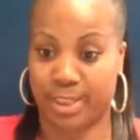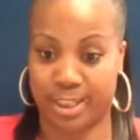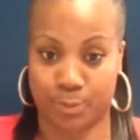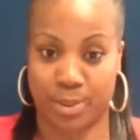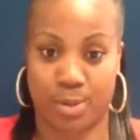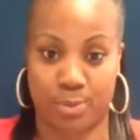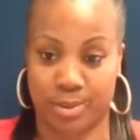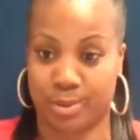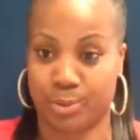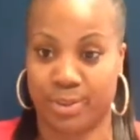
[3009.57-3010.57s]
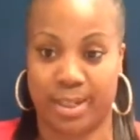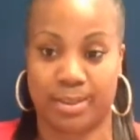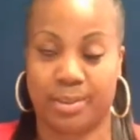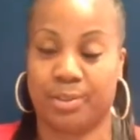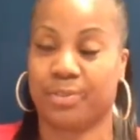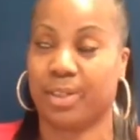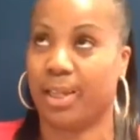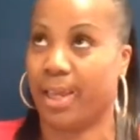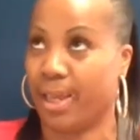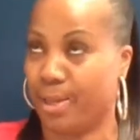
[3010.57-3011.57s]
That's what I want to do. And I love
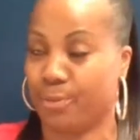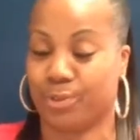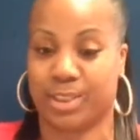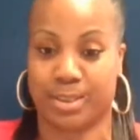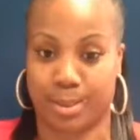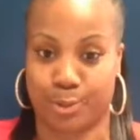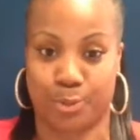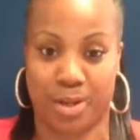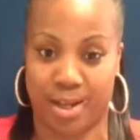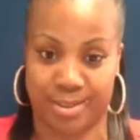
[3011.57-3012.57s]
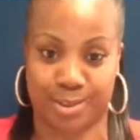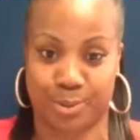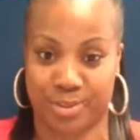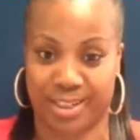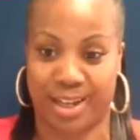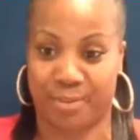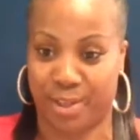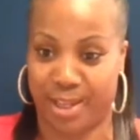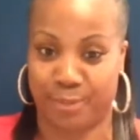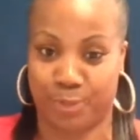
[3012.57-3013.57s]
every single consult that I've
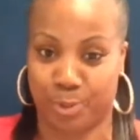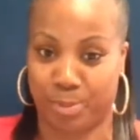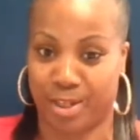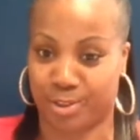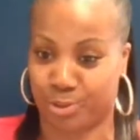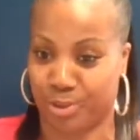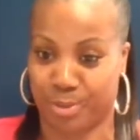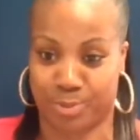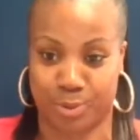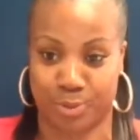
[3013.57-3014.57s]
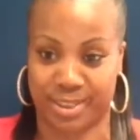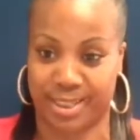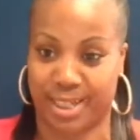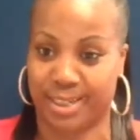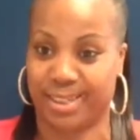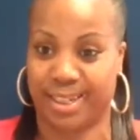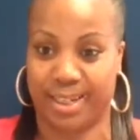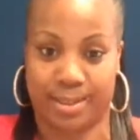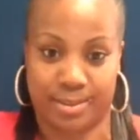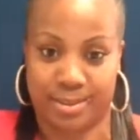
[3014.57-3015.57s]
had for the box truck. I'm so excited,
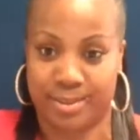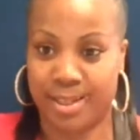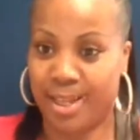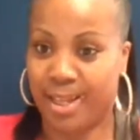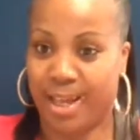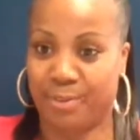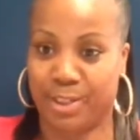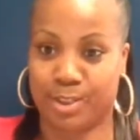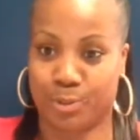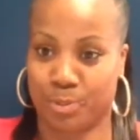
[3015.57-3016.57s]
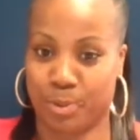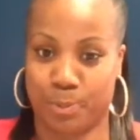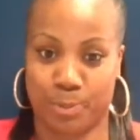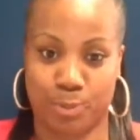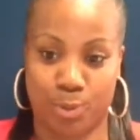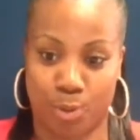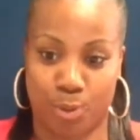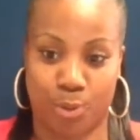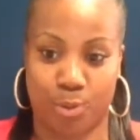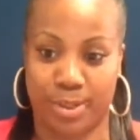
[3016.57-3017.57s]
Hannah. I've had so many people
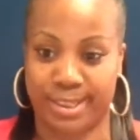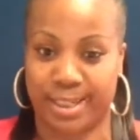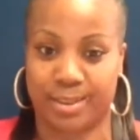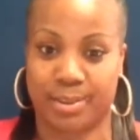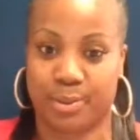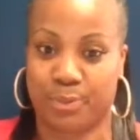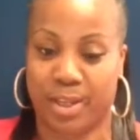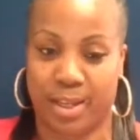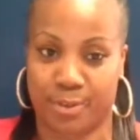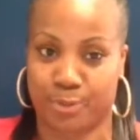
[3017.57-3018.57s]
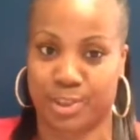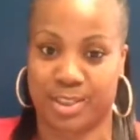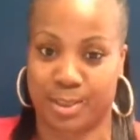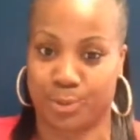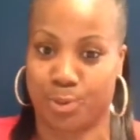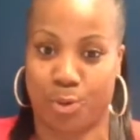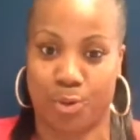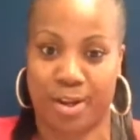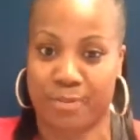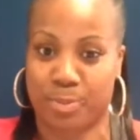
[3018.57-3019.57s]
call, and I love every single
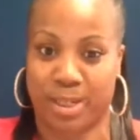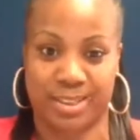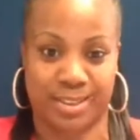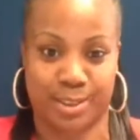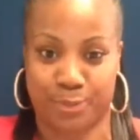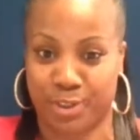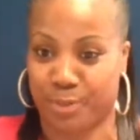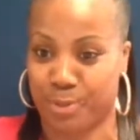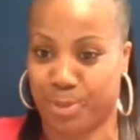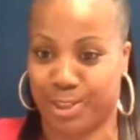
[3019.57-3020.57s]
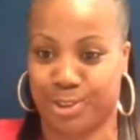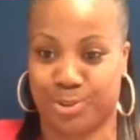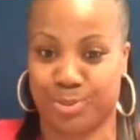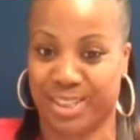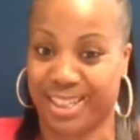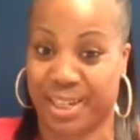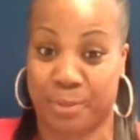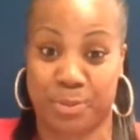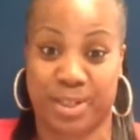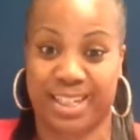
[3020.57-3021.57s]
call. Everybody's different. Everybody's unique.
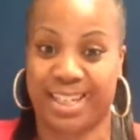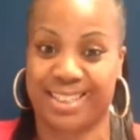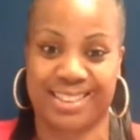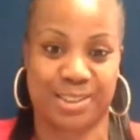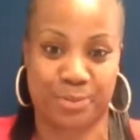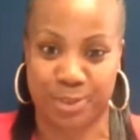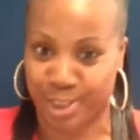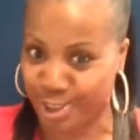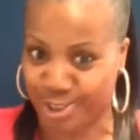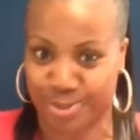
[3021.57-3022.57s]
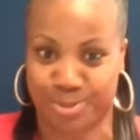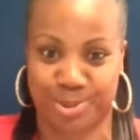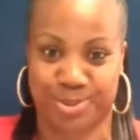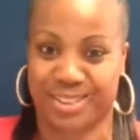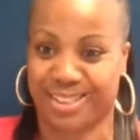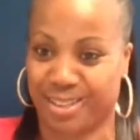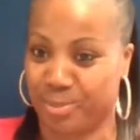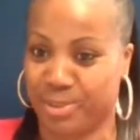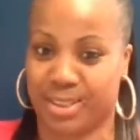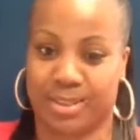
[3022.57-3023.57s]
Everybody has different issues or
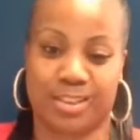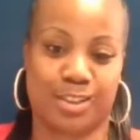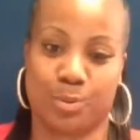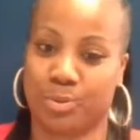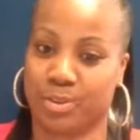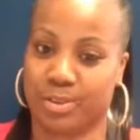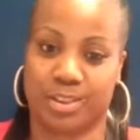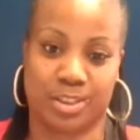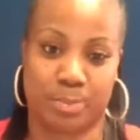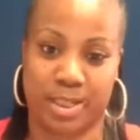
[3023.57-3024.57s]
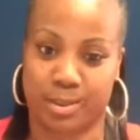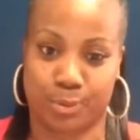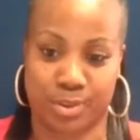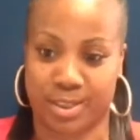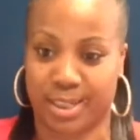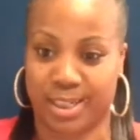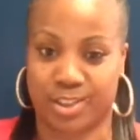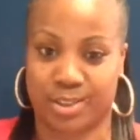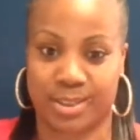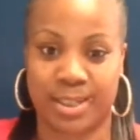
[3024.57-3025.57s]
dilemmas, and it's so good just making those
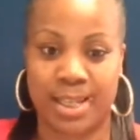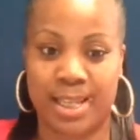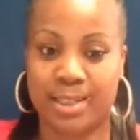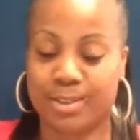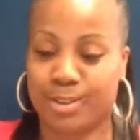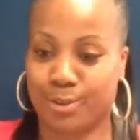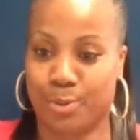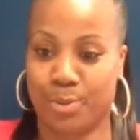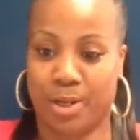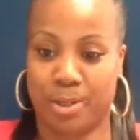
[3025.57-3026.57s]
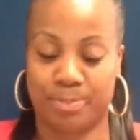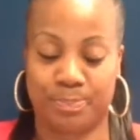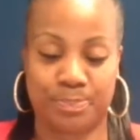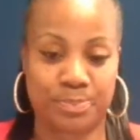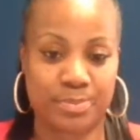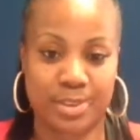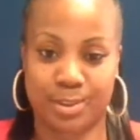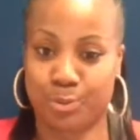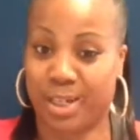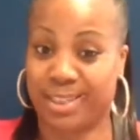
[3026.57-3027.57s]
connections. So
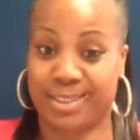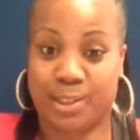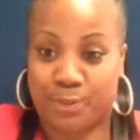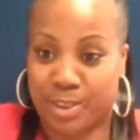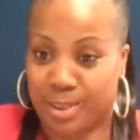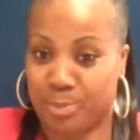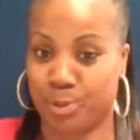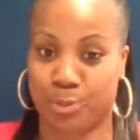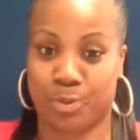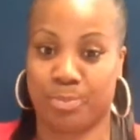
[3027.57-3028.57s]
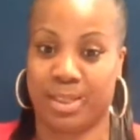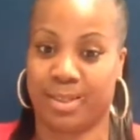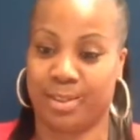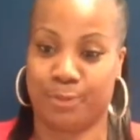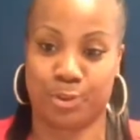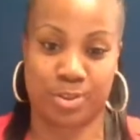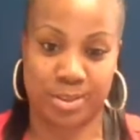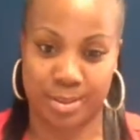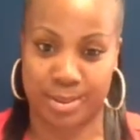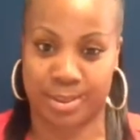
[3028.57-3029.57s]
you guys definitely book with me if you're
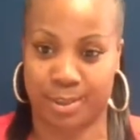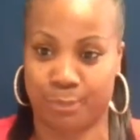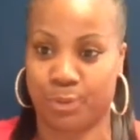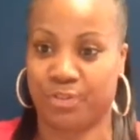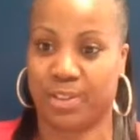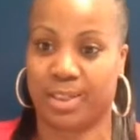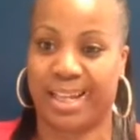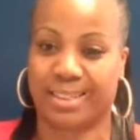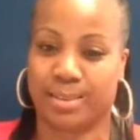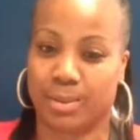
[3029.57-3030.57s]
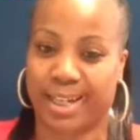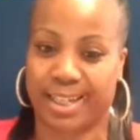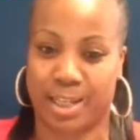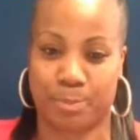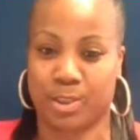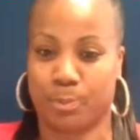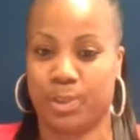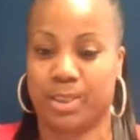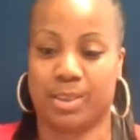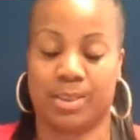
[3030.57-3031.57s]
stuck, if you feel like, oh, I can't put the
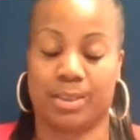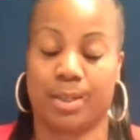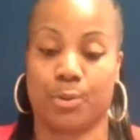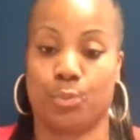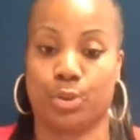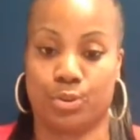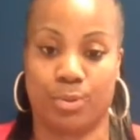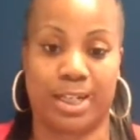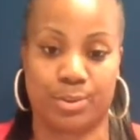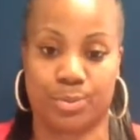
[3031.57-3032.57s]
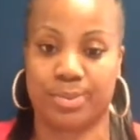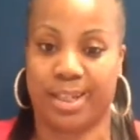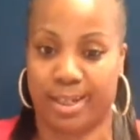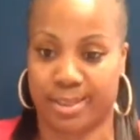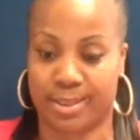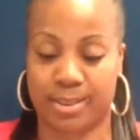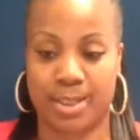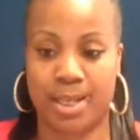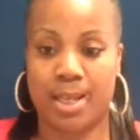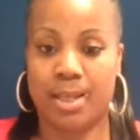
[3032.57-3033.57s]
pieces together. What do I do next?
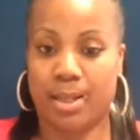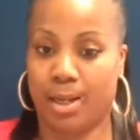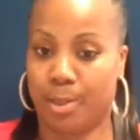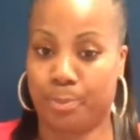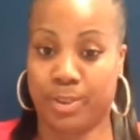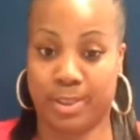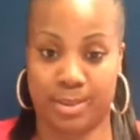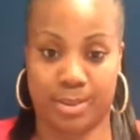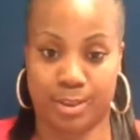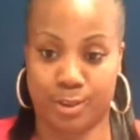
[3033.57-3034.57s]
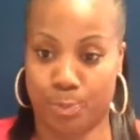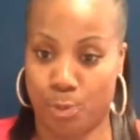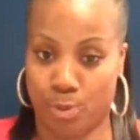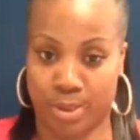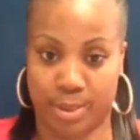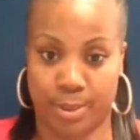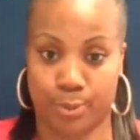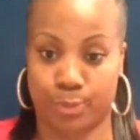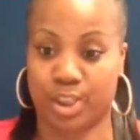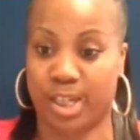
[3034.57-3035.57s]
Please, the support is
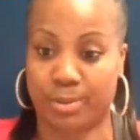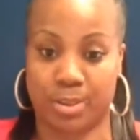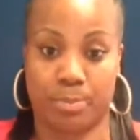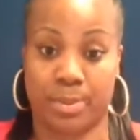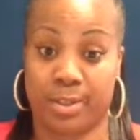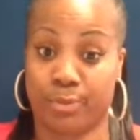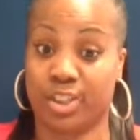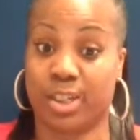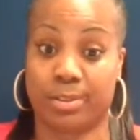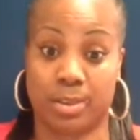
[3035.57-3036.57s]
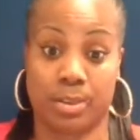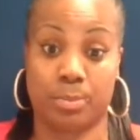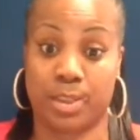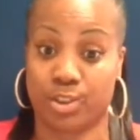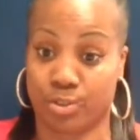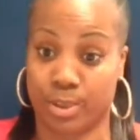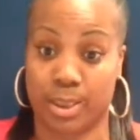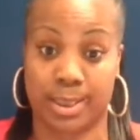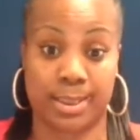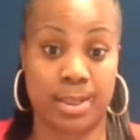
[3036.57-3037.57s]
here. Reach out to me. Reach out to
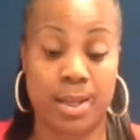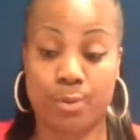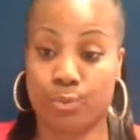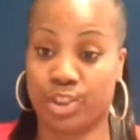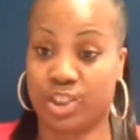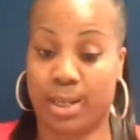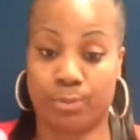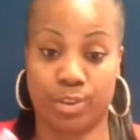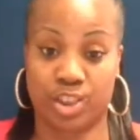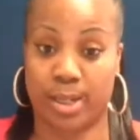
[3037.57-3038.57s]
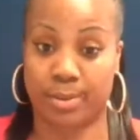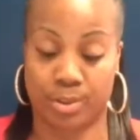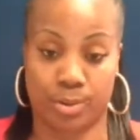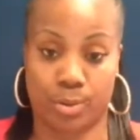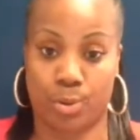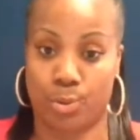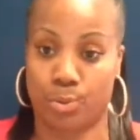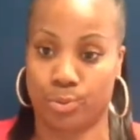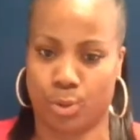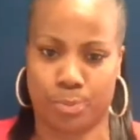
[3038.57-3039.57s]
Demetrius. Reach out to
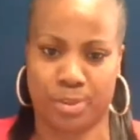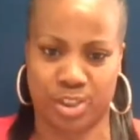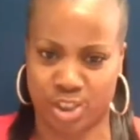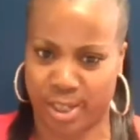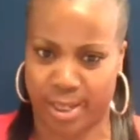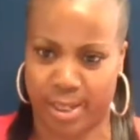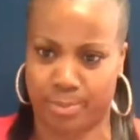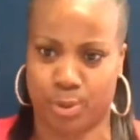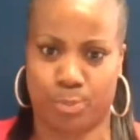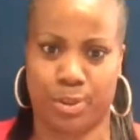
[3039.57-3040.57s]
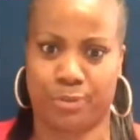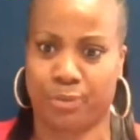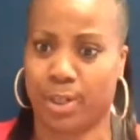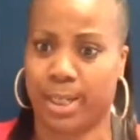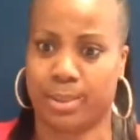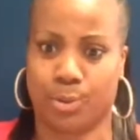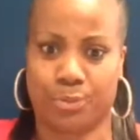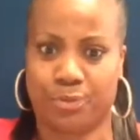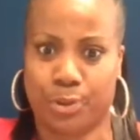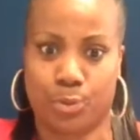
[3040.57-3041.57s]
Nicole. Don't be ashamed. Don't be afraid.
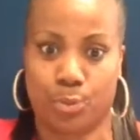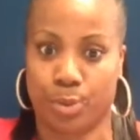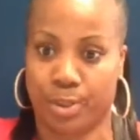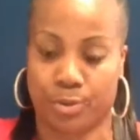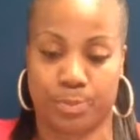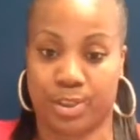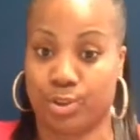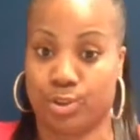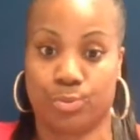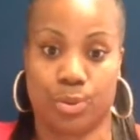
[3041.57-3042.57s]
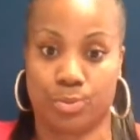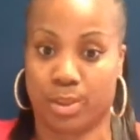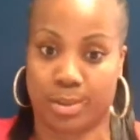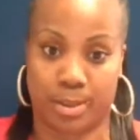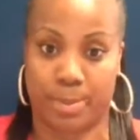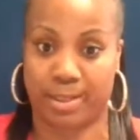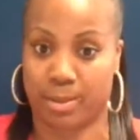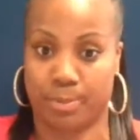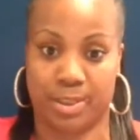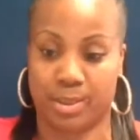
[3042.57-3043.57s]
Don't feel weird because you know nothing
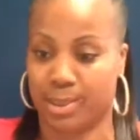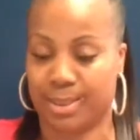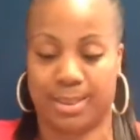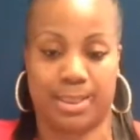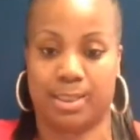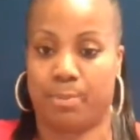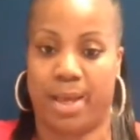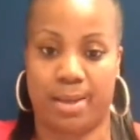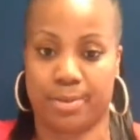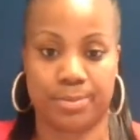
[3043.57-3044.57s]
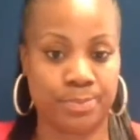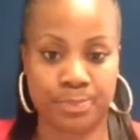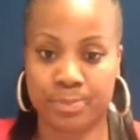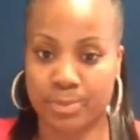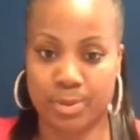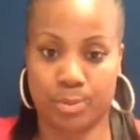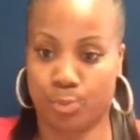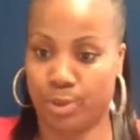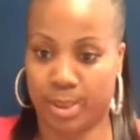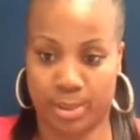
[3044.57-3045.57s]
about the business. It doesn't matter. But
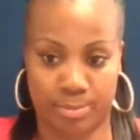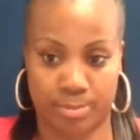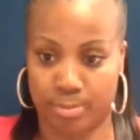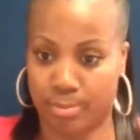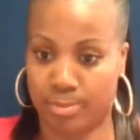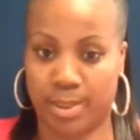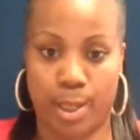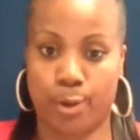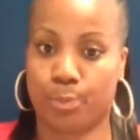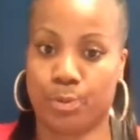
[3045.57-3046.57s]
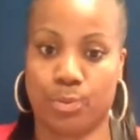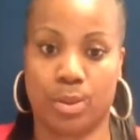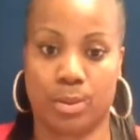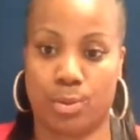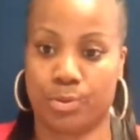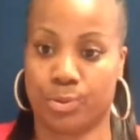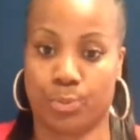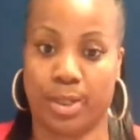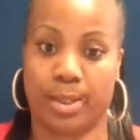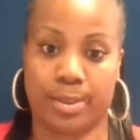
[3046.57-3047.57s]
we can help you along the
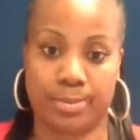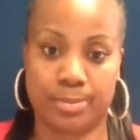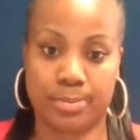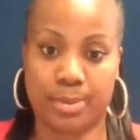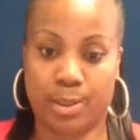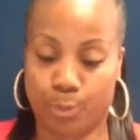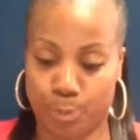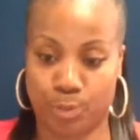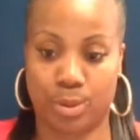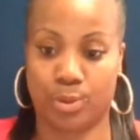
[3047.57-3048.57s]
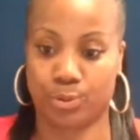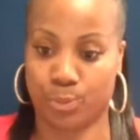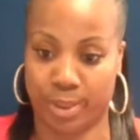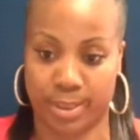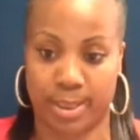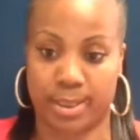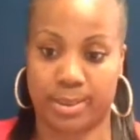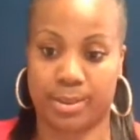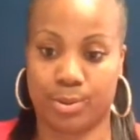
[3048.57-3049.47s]
way. Help you along the way, guys.